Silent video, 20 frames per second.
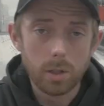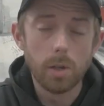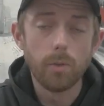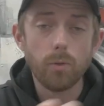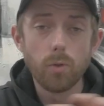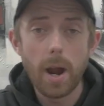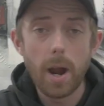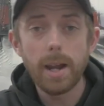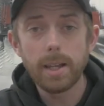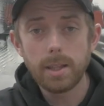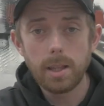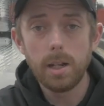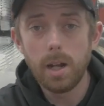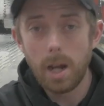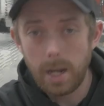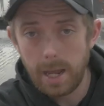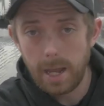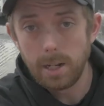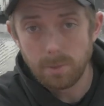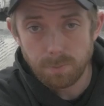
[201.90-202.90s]
the rack that
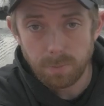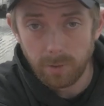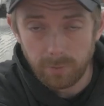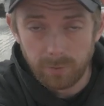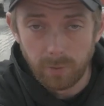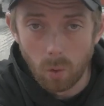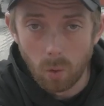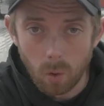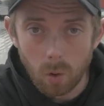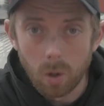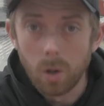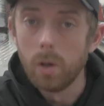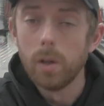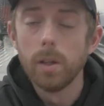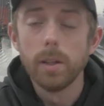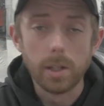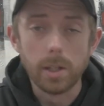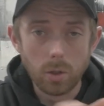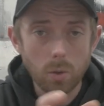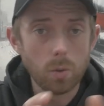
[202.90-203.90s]
I had before,
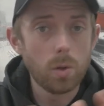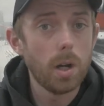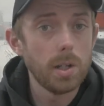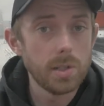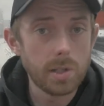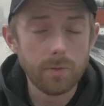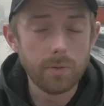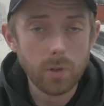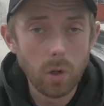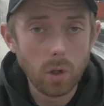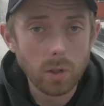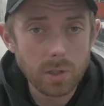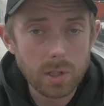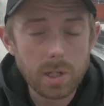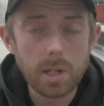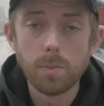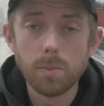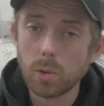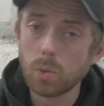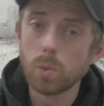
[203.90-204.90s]
that you guys have not
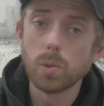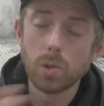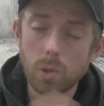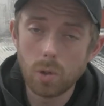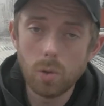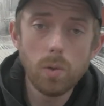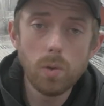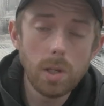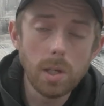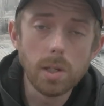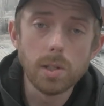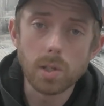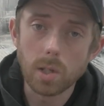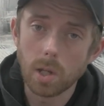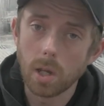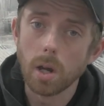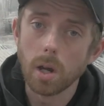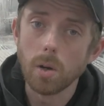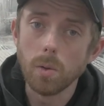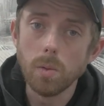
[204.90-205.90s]
seen, which was 2 years
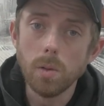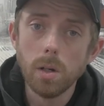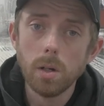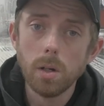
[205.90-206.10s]
ago,